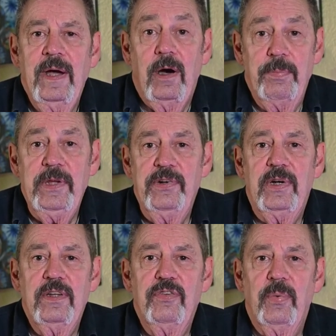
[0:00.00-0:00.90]
Hope you
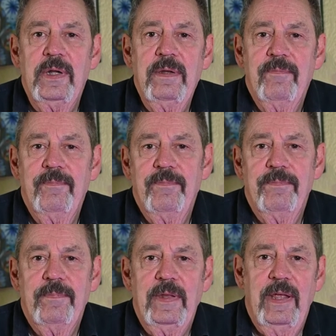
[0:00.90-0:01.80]
enjoy this one
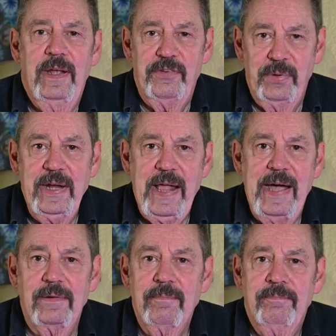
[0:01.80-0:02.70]
and try it out.